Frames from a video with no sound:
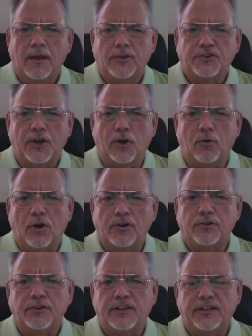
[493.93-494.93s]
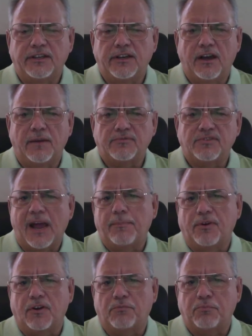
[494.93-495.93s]
So under the
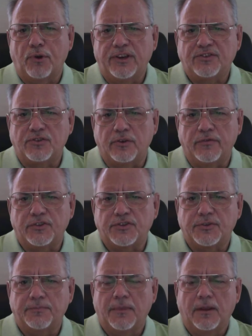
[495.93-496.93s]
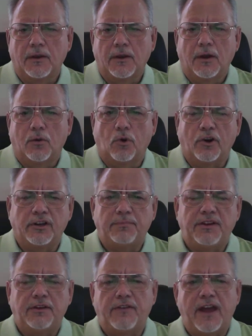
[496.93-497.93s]
topic of pre-service, we're going to
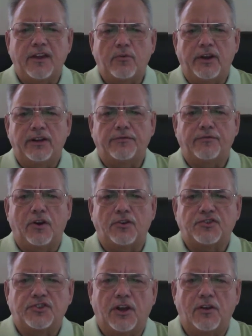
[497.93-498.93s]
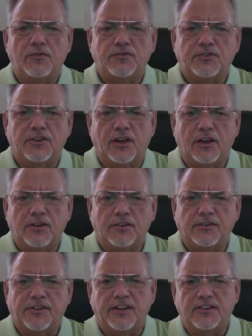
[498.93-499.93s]
be evaluating for ourselves
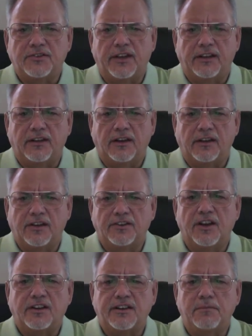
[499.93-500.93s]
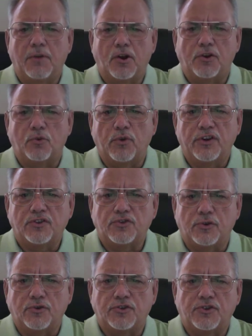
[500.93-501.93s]
things like conducting market
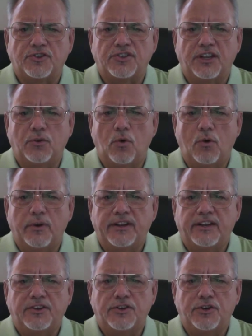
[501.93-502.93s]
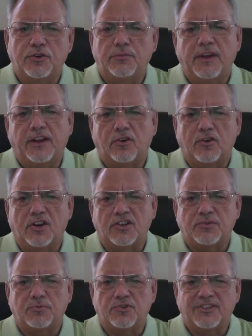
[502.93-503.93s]
research to see what we need to do to make our
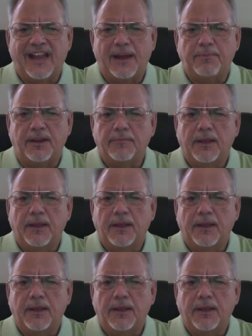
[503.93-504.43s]
customers happy.